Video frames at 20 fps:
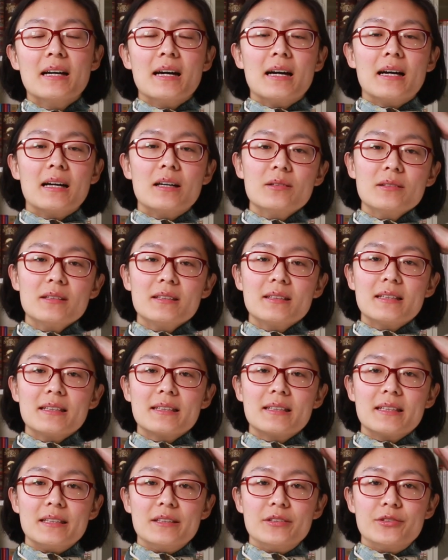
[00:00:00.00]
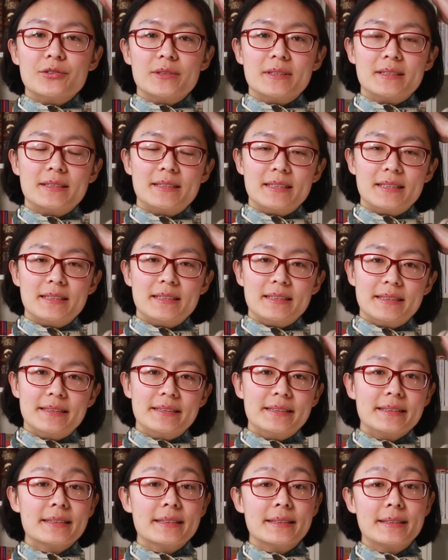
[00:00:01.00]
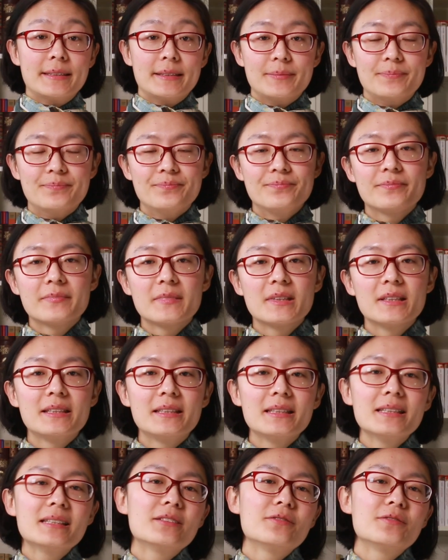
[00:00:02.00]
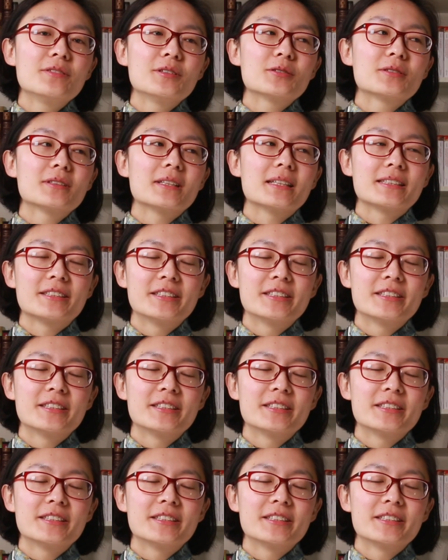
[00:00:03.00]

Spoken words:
How did I get interested in Dickinson? This feels like